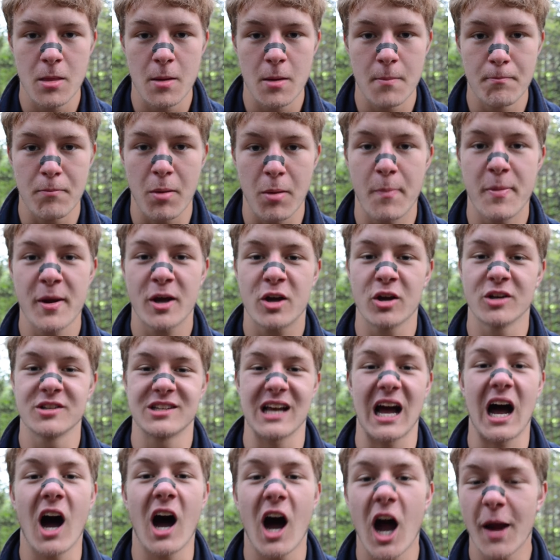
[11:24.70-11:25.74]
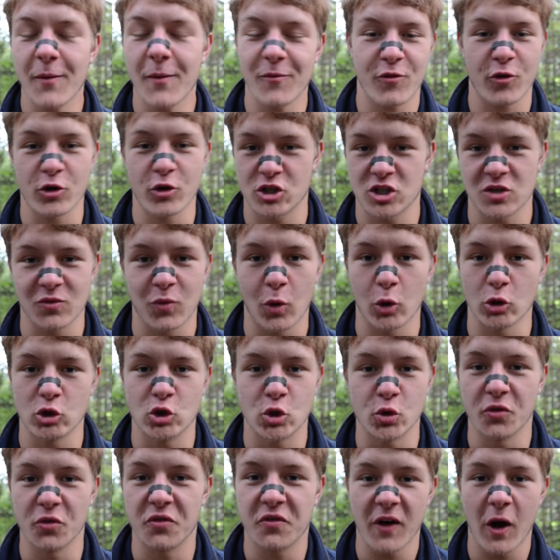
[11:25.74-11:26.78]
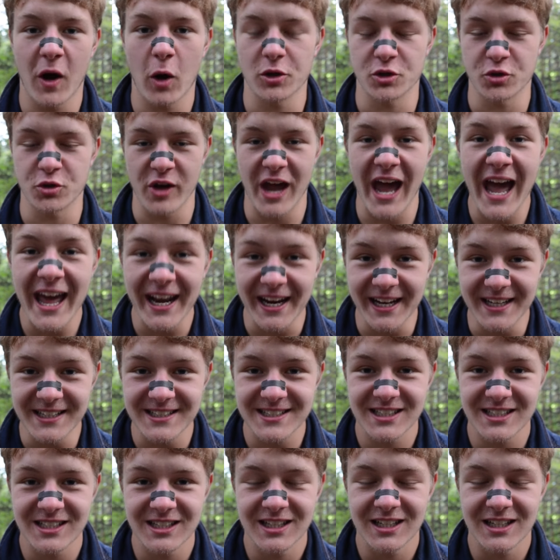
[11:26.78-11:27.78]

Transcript: But because I'm, first of all, too foul to edit,